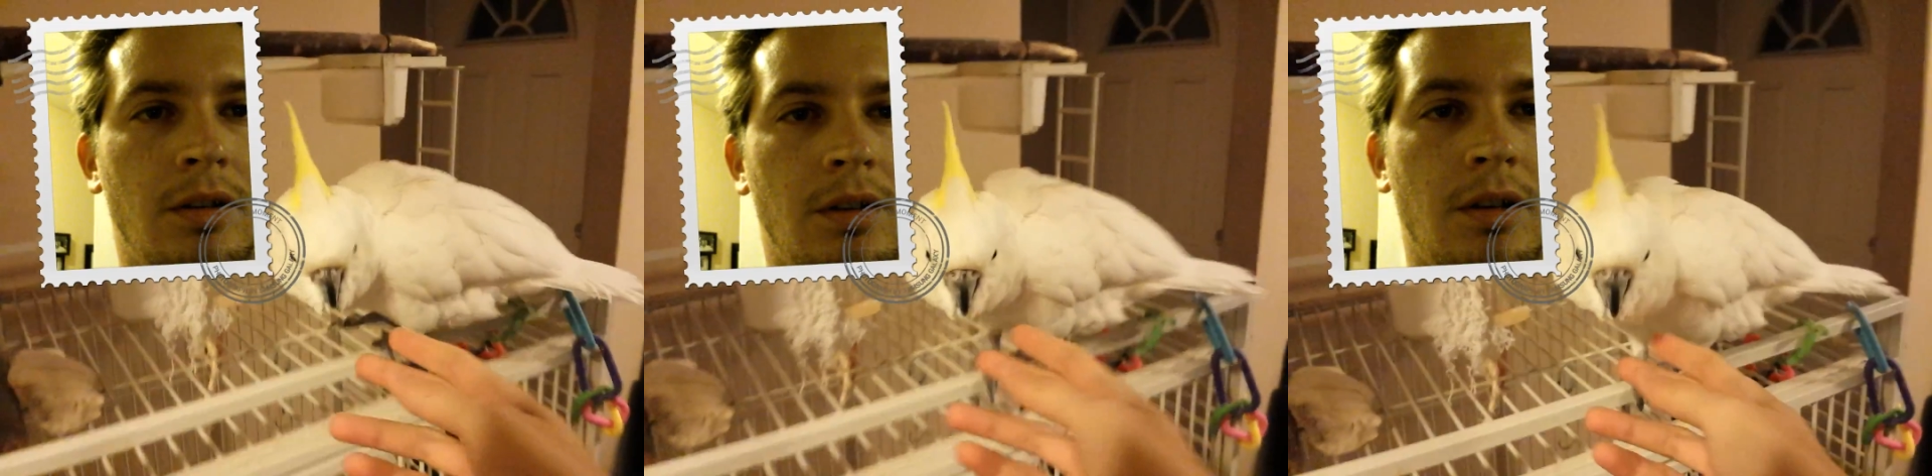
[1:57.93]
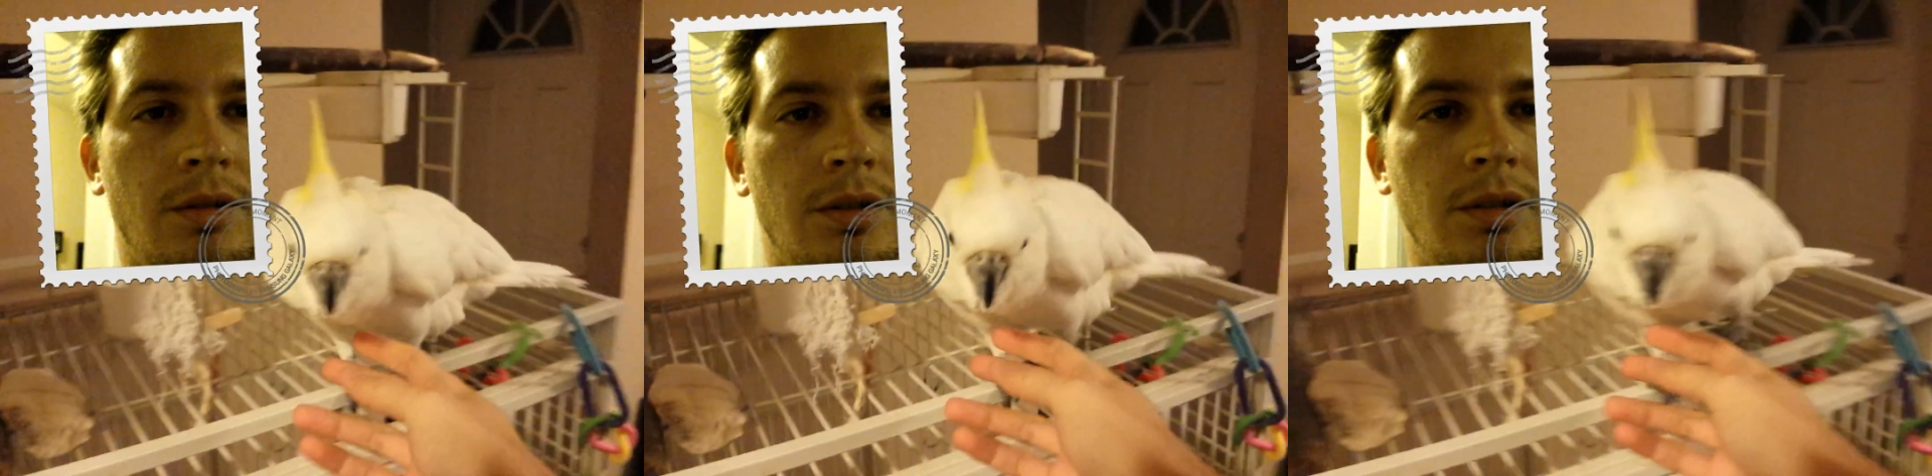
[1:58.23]

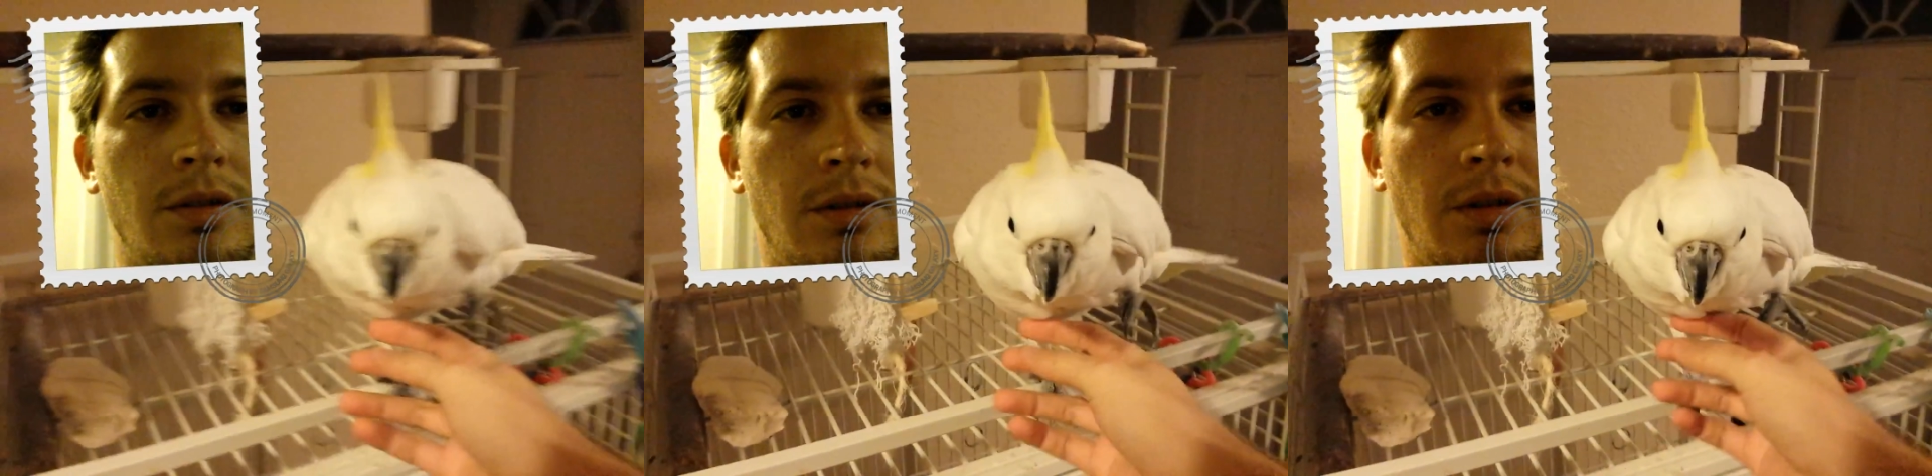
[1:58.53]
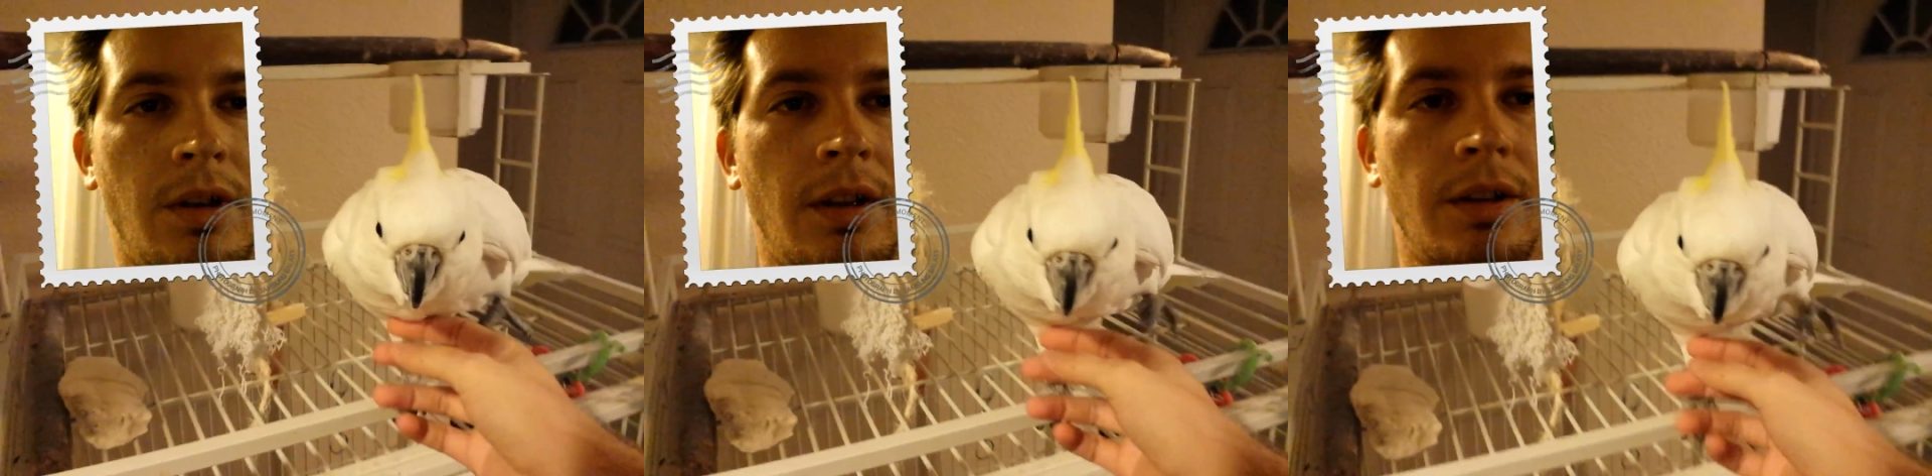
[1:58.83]
Now, since
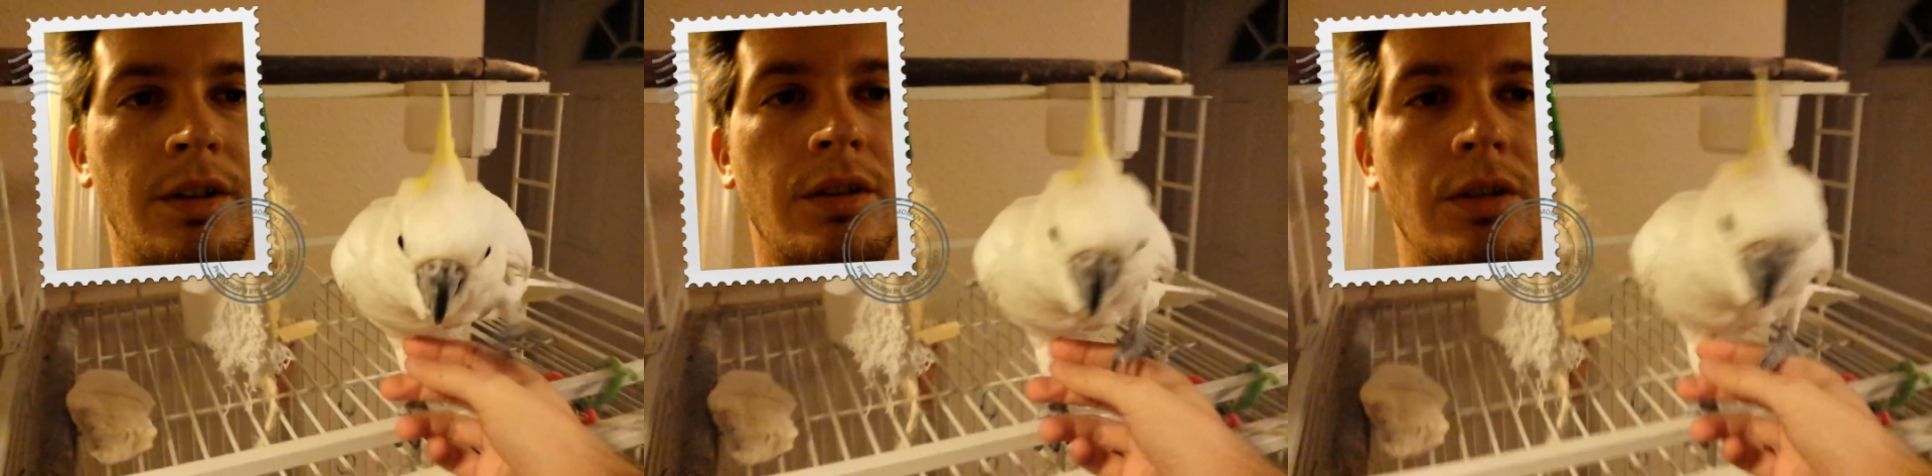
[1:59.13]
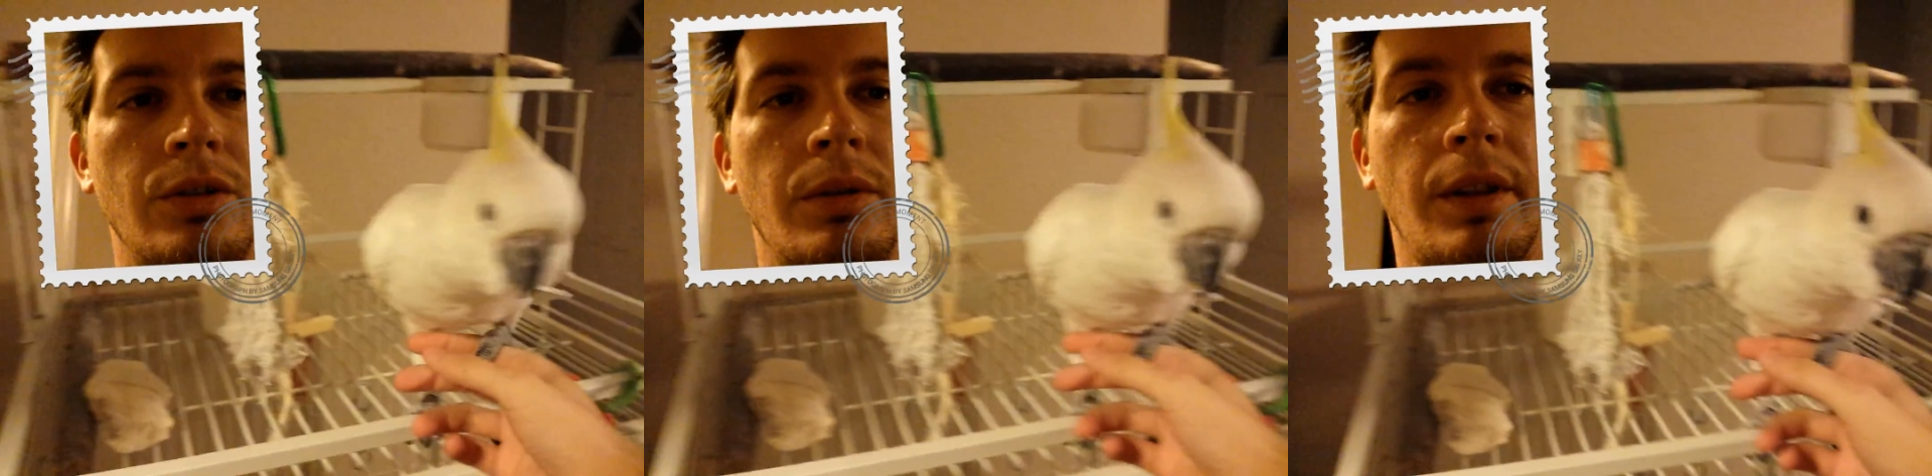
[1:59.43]
Kayla didn't
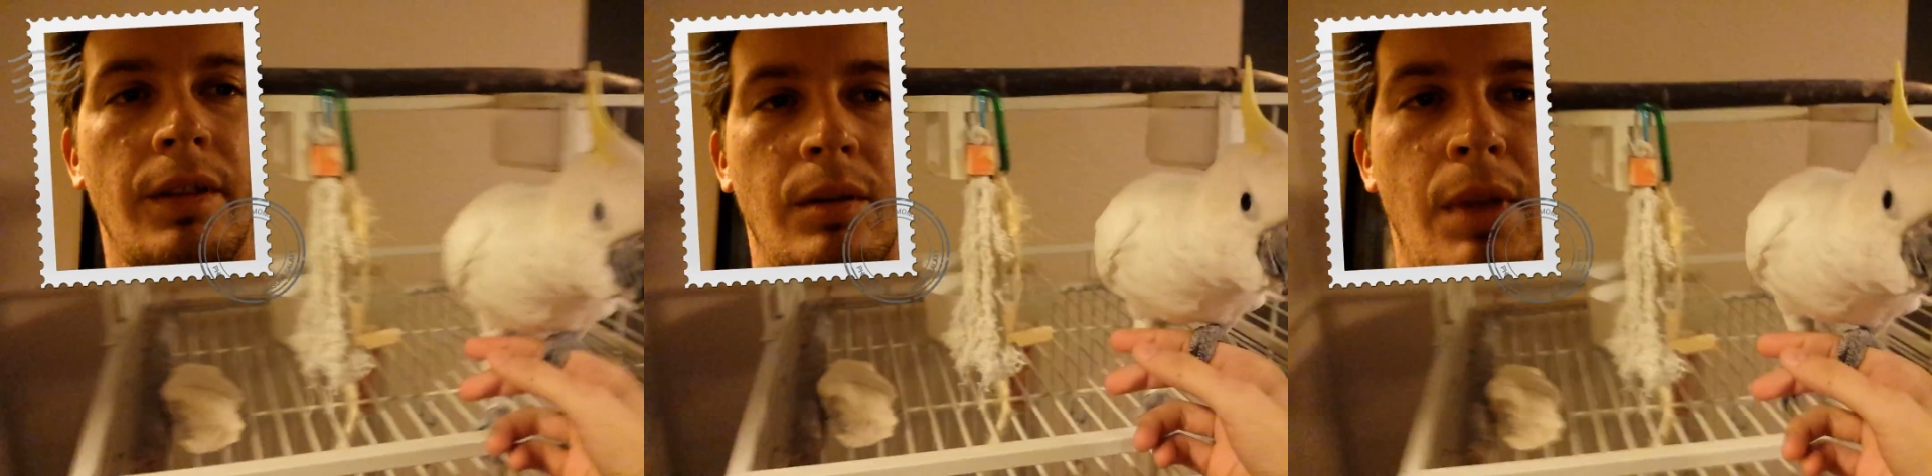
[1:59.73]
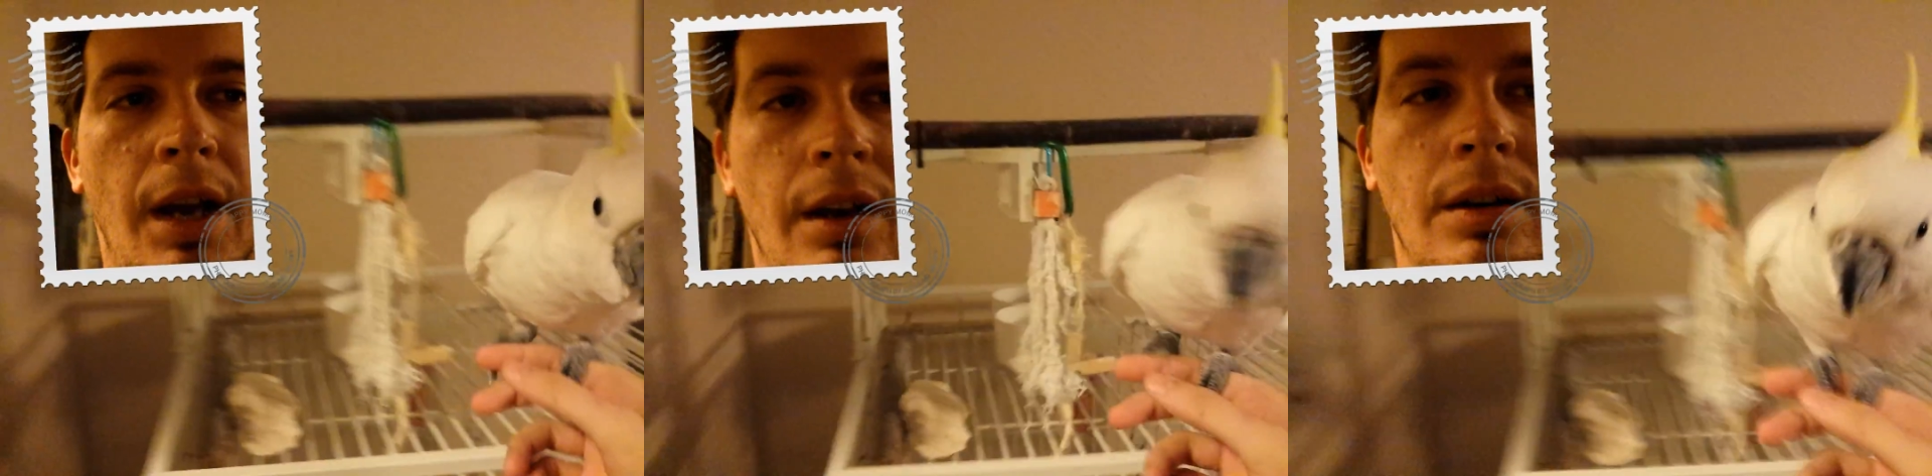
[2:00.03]
do anything
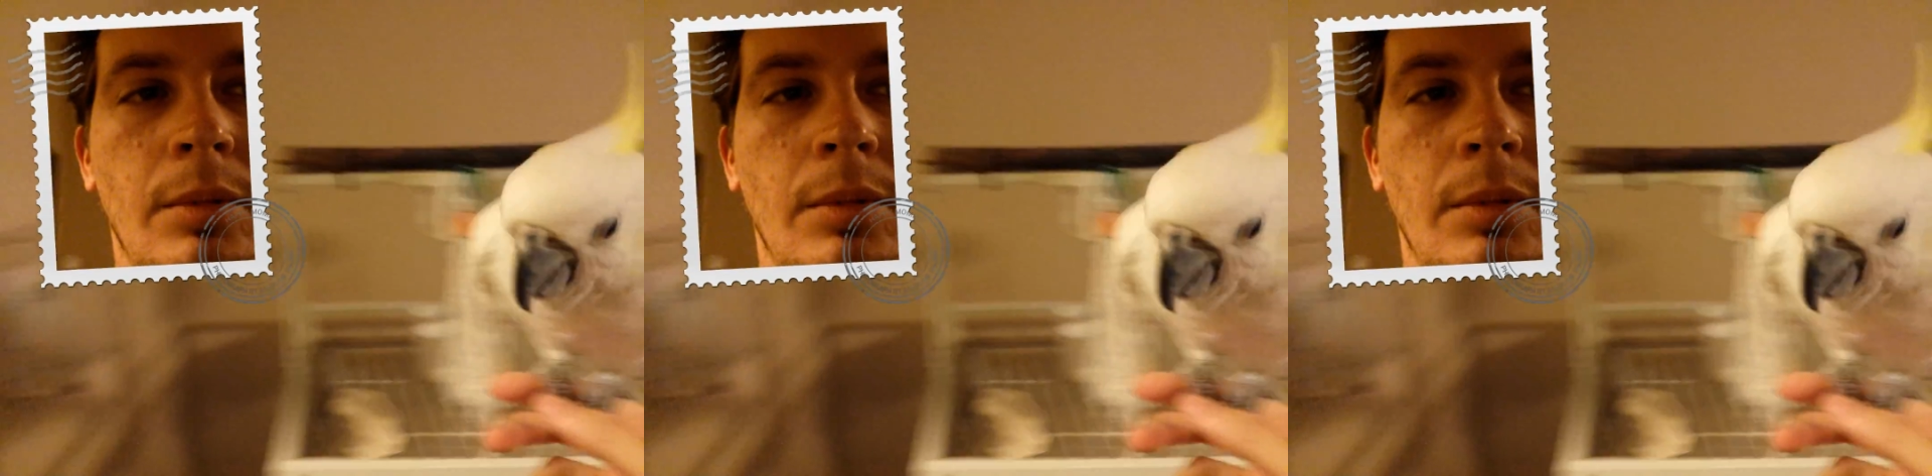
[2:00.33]
bad,